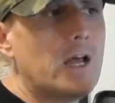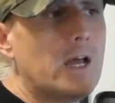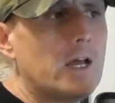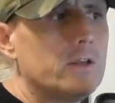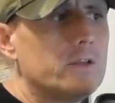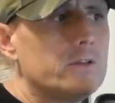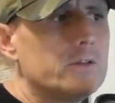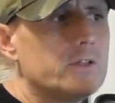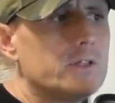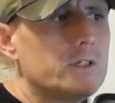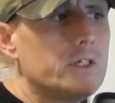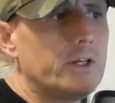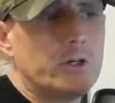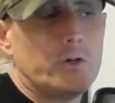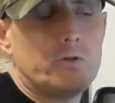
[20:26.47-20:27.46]

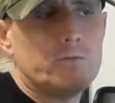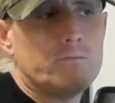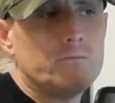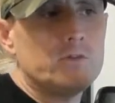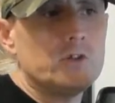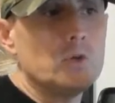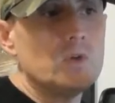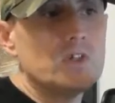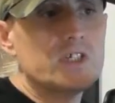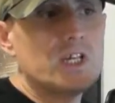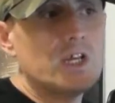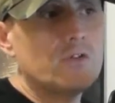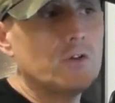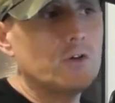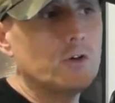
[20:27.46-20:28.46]
And, you know, do we
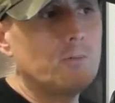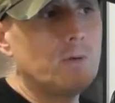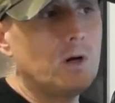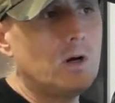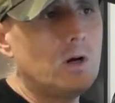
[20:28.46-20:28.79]
see a third